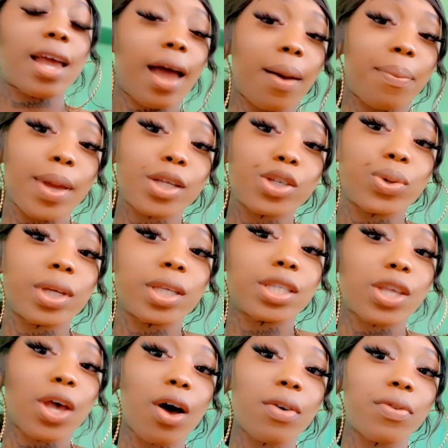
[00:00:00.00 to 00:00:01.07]
I bet you He
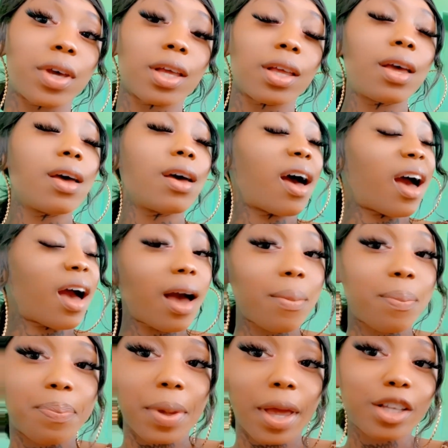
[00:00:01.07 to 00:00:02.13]
solve it. I
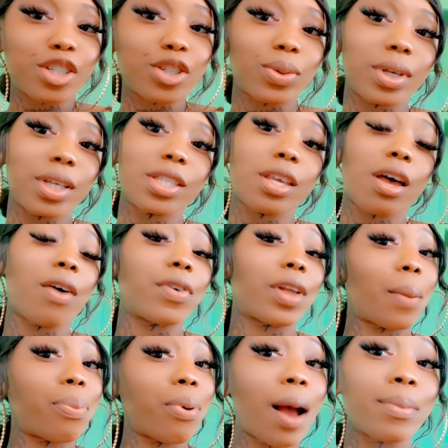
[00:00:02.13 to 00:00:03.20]
bet you he solve it. I
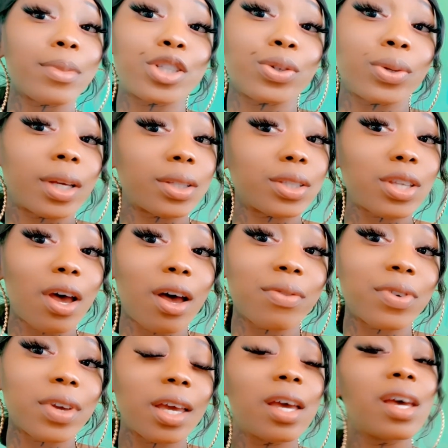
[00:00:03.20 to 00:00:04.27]
promise you he'll solve
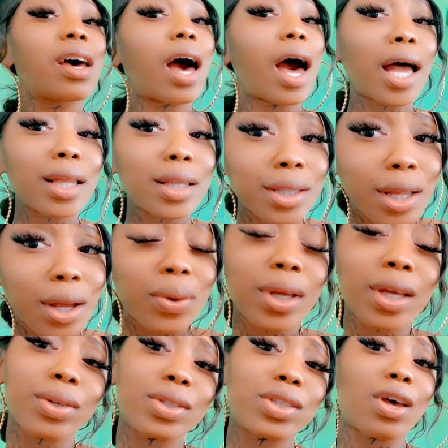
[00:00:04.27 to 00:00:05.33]
it. I know
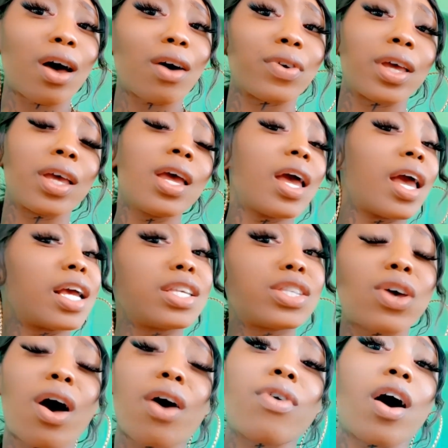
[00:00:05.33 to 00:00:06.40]
he'll solve it. He
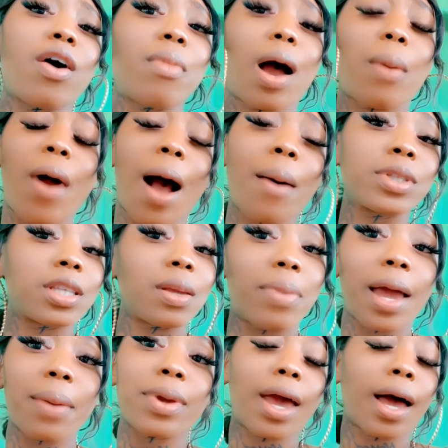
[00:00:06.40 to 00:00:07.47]
solve all my problems. And
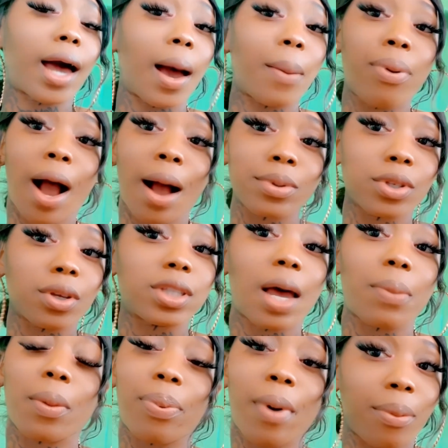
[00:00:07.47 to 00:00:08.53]
baby, I got problems on
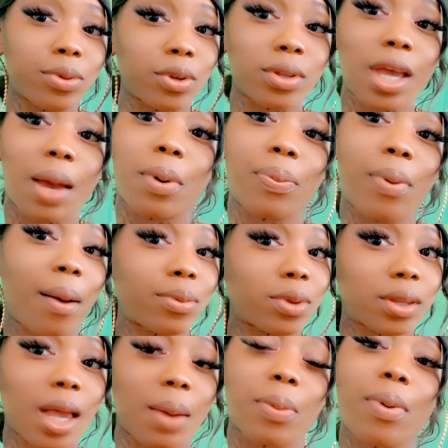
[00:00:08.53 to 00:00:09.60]
top of problems on top of problems on
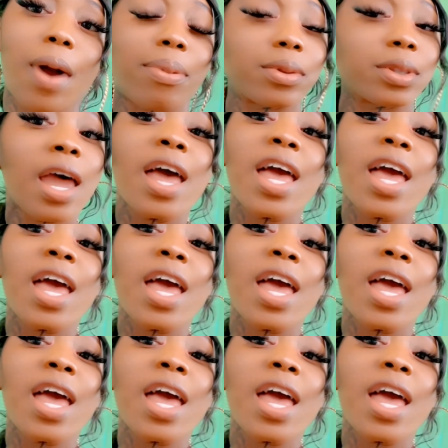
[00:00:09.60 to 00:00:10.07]
top of problems.